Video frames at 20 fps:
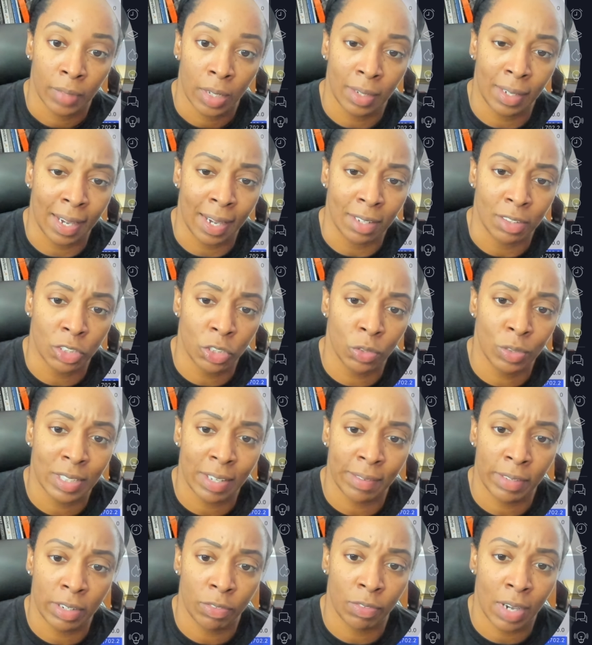Yeah,
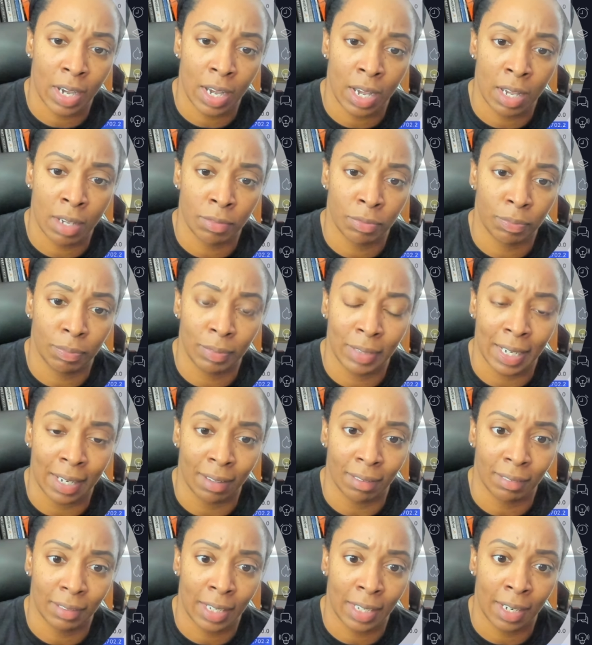275.
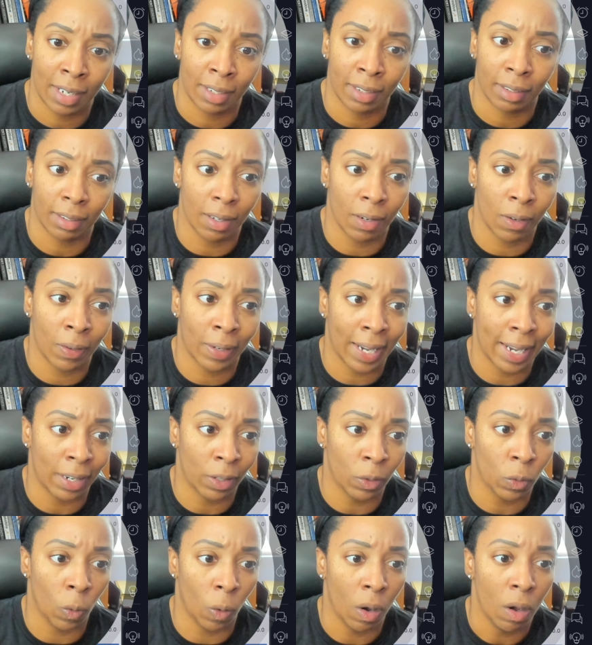Yeah, cake.
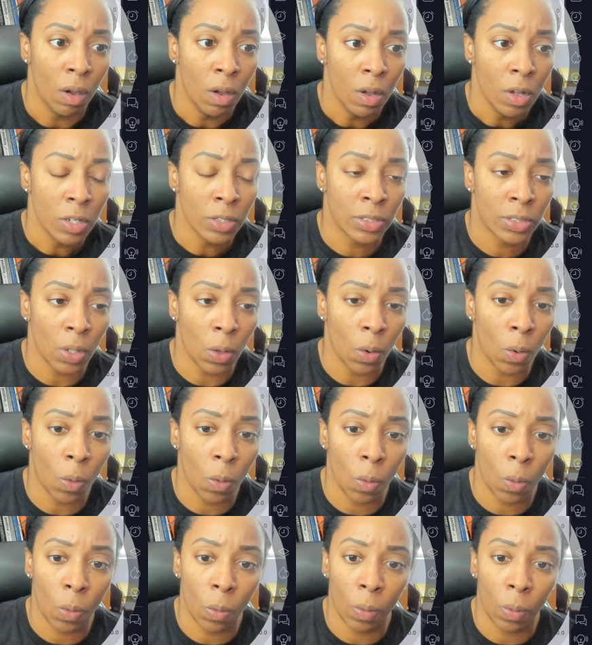Okay, cool.
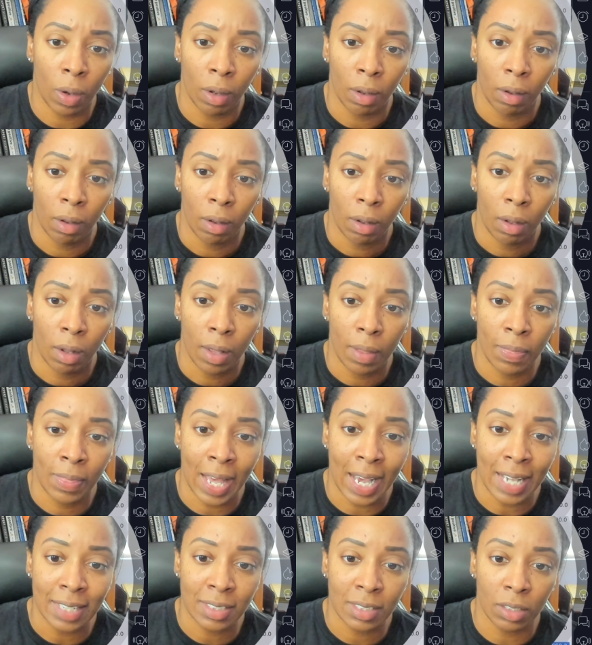So
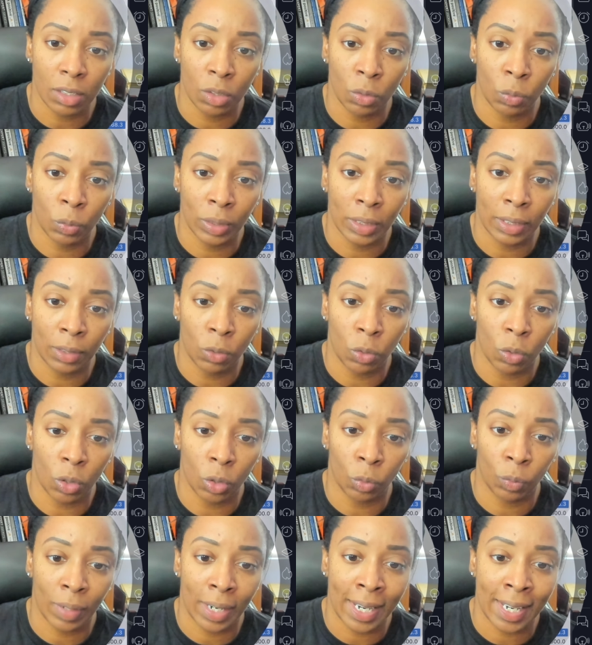that's a really cool
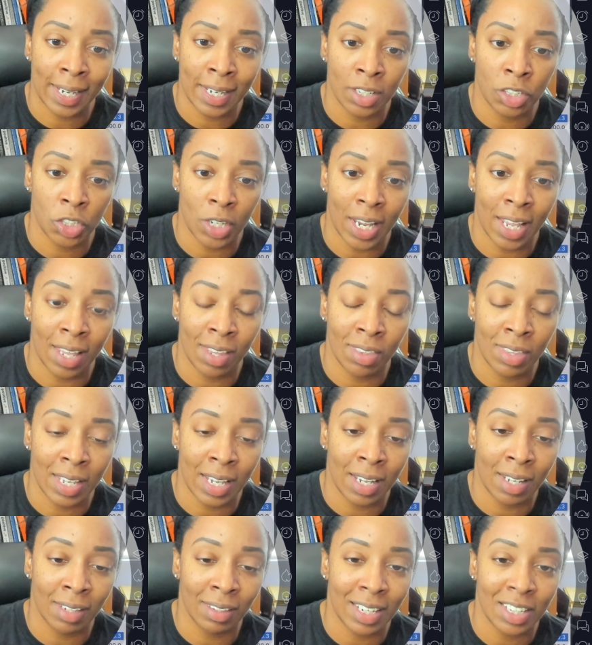range. And
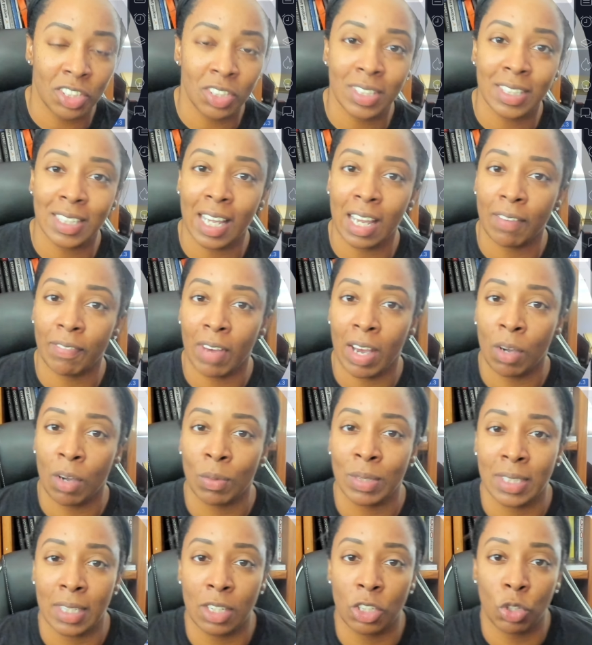then let's just say if I
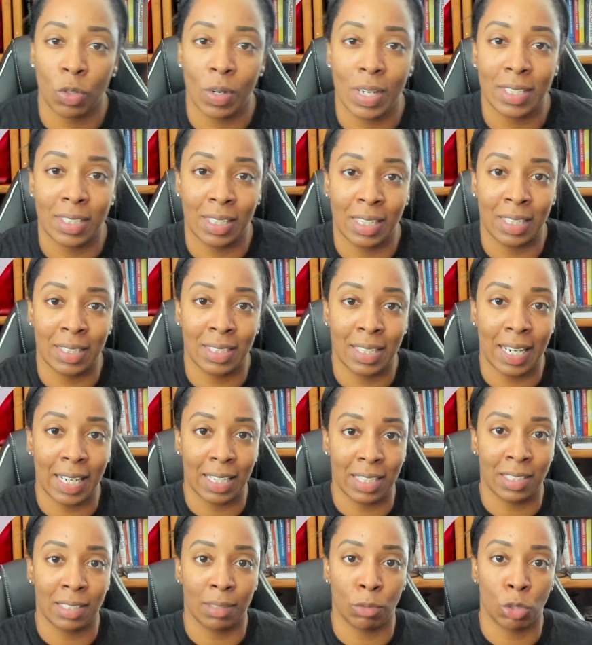was interested in
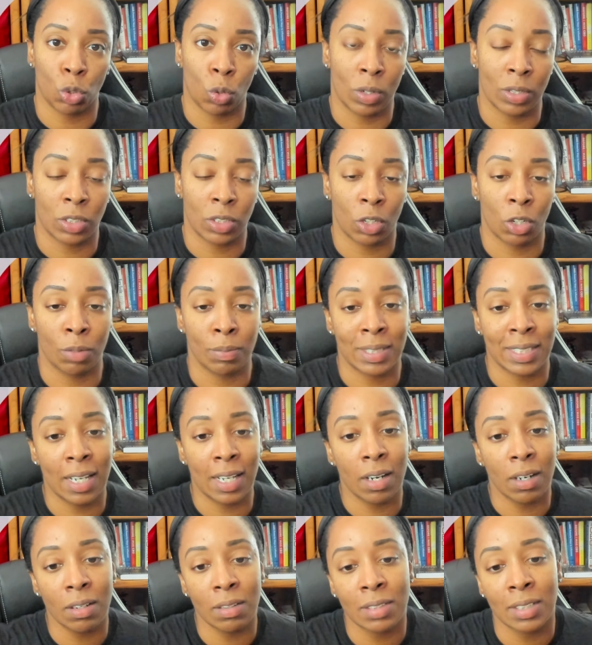taking some short-term
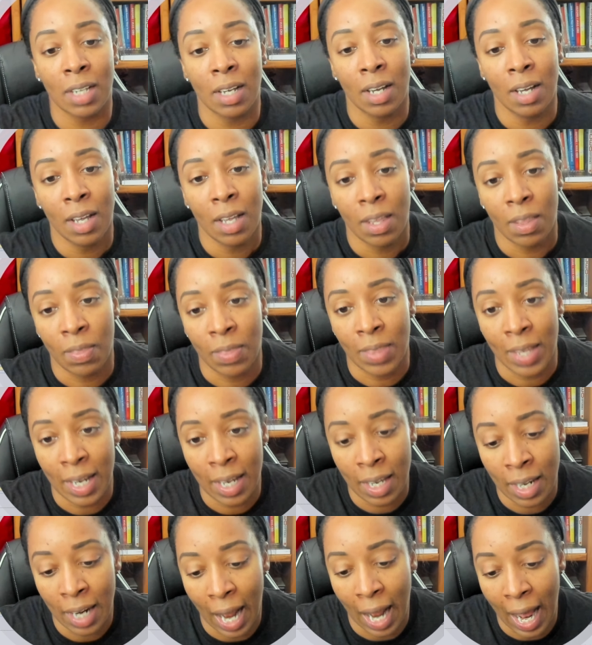sells,
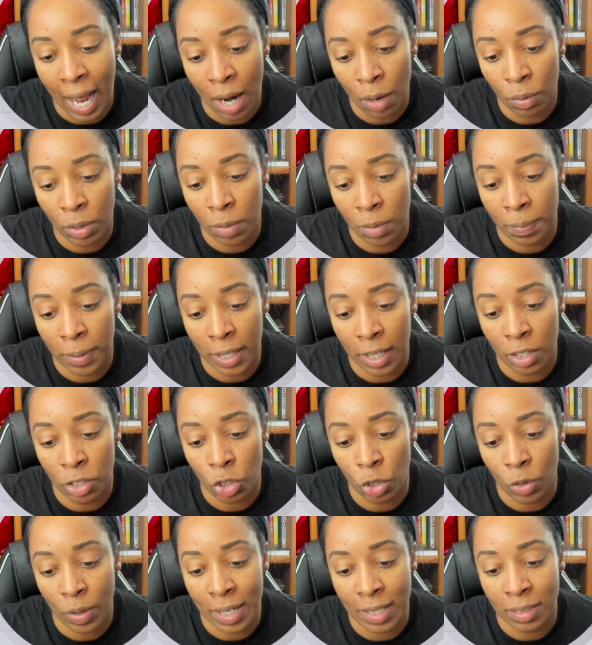then I would be
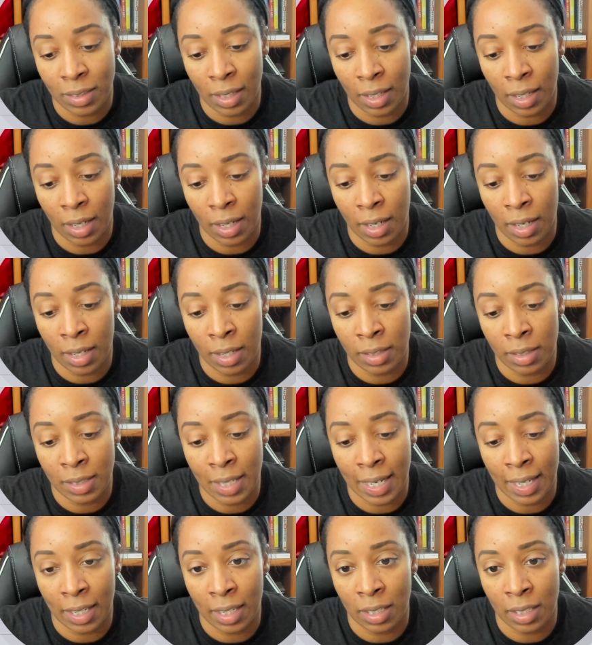interested in
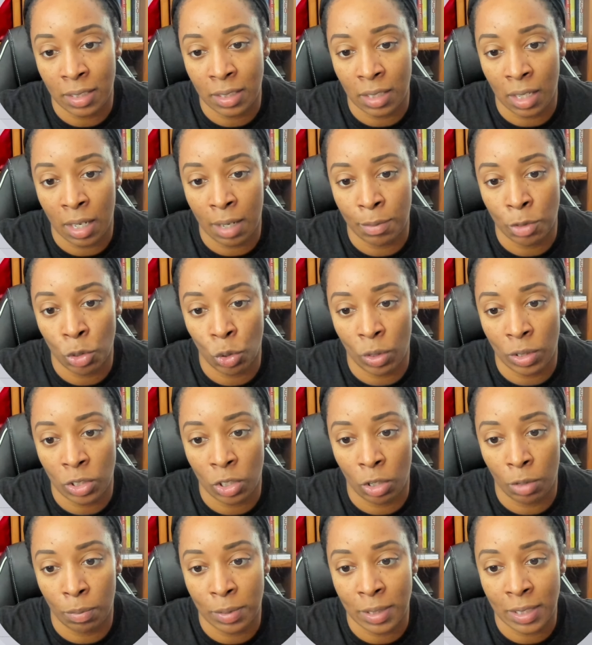taking some
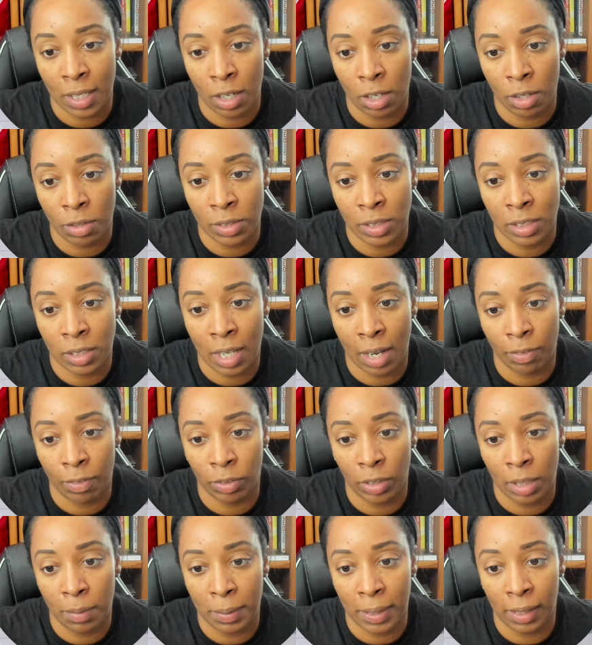short-term sells,
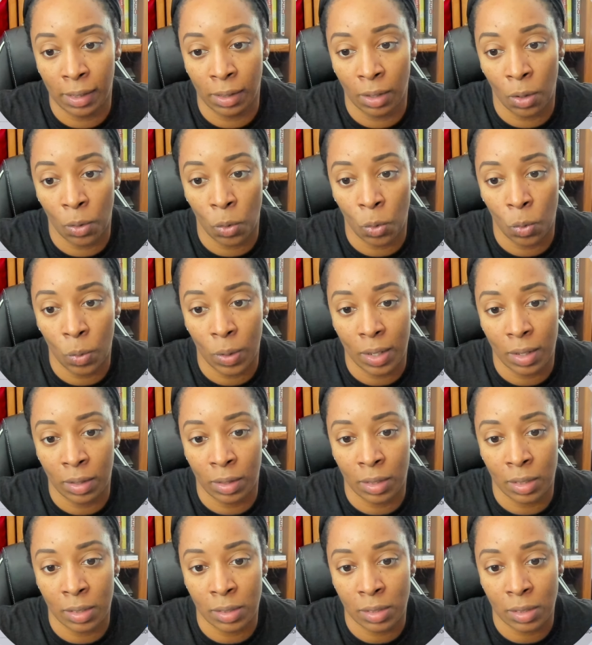definitely below
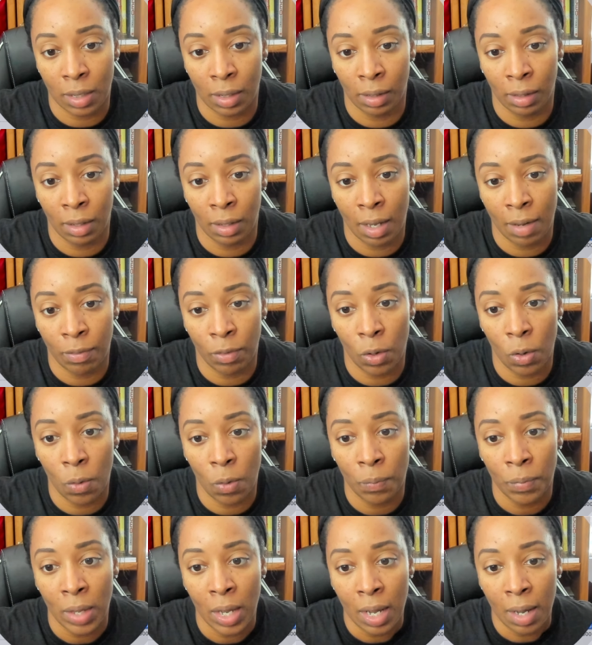this
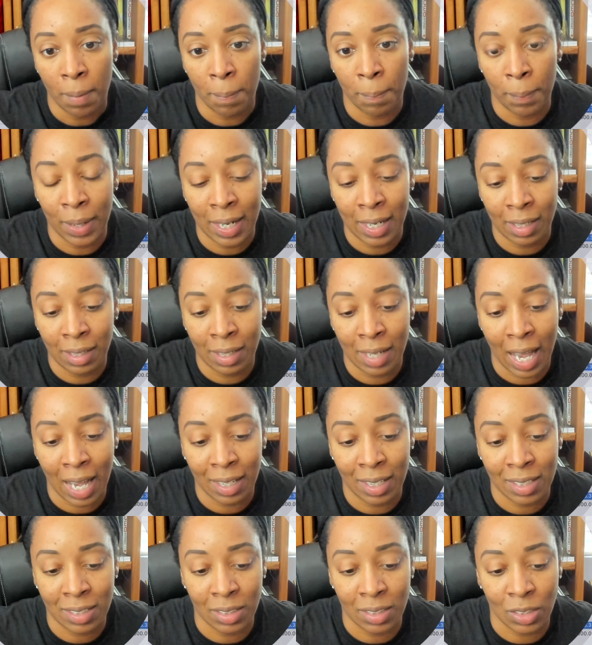level, but
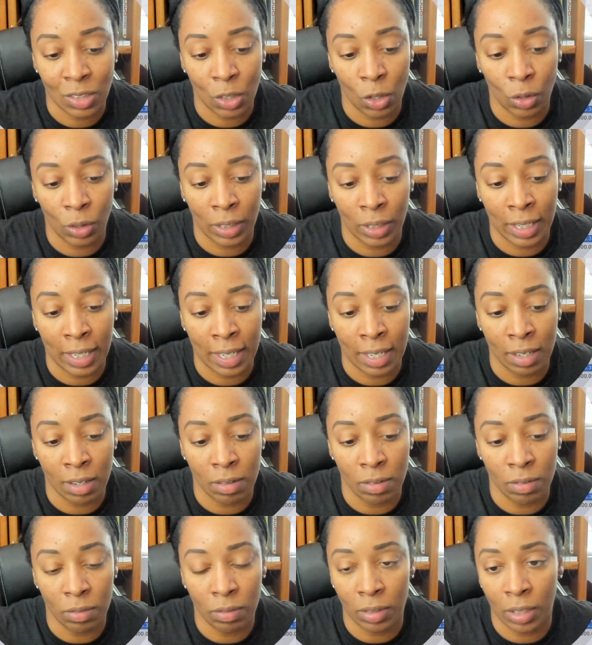not
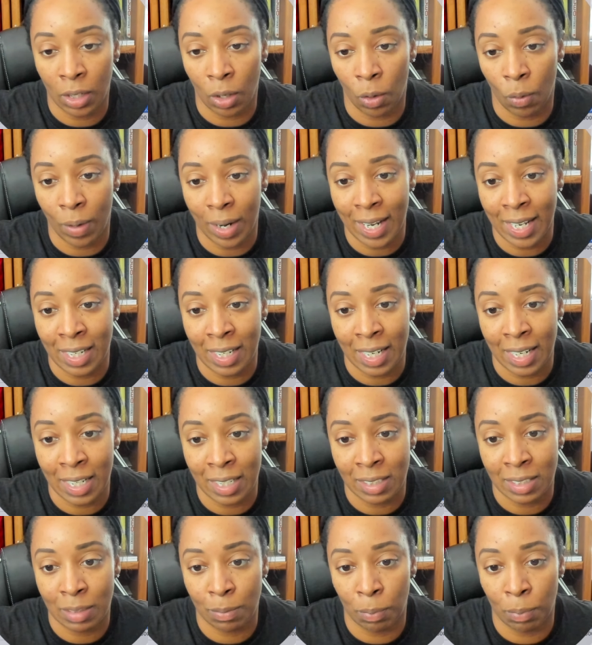necessarily, you know, it hits